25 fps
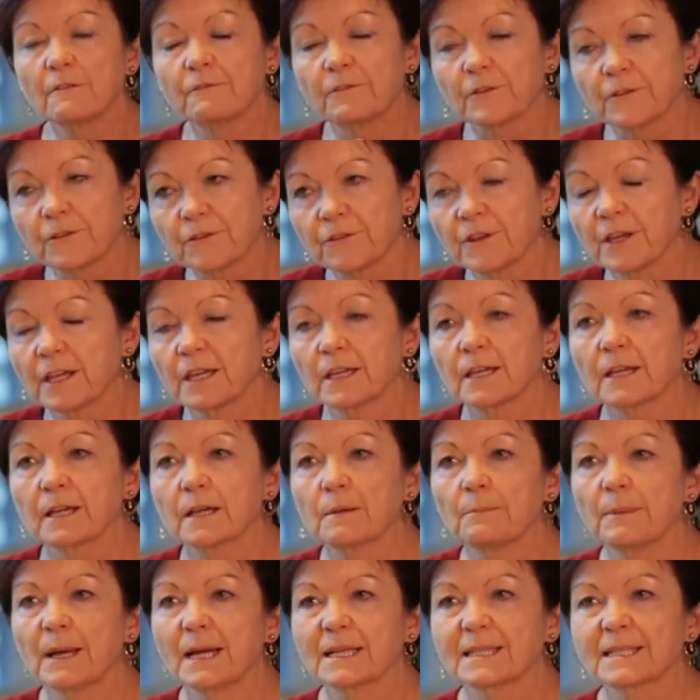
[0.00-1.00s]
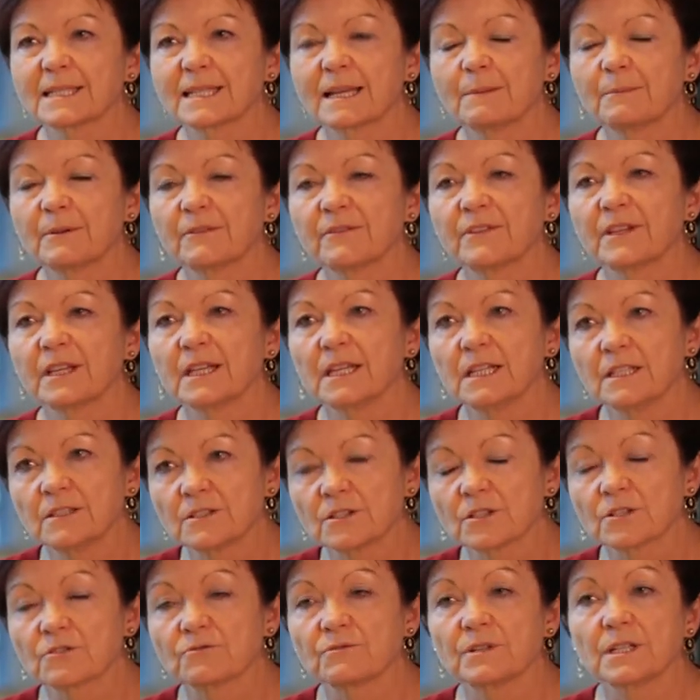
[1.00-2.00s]
for thinking about some of the
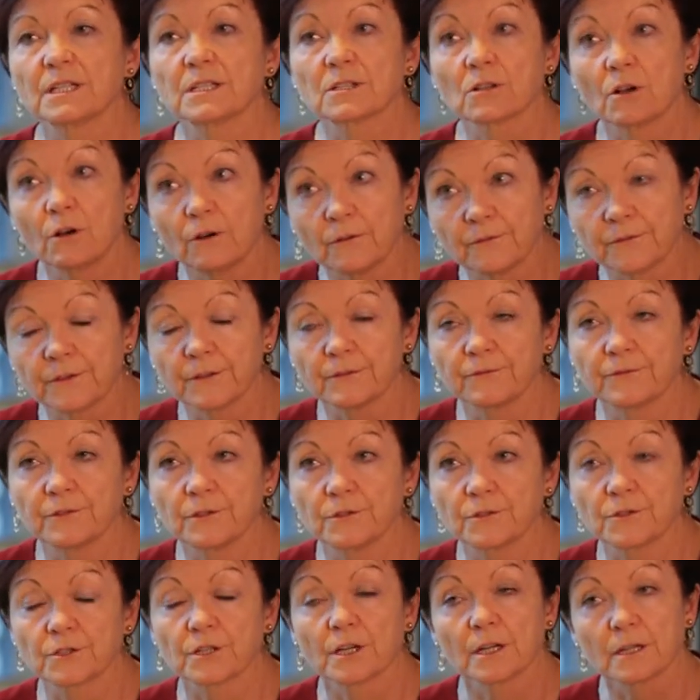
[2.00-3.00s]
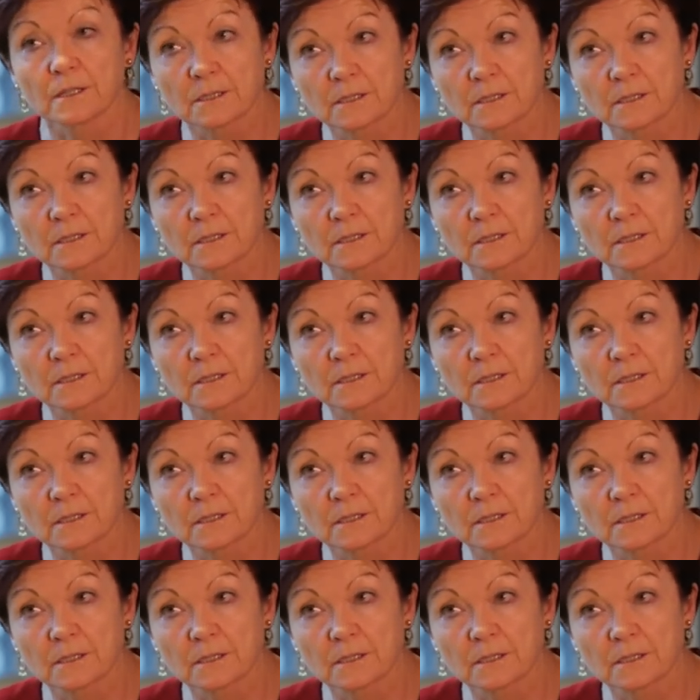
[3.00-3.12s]
industries of the future?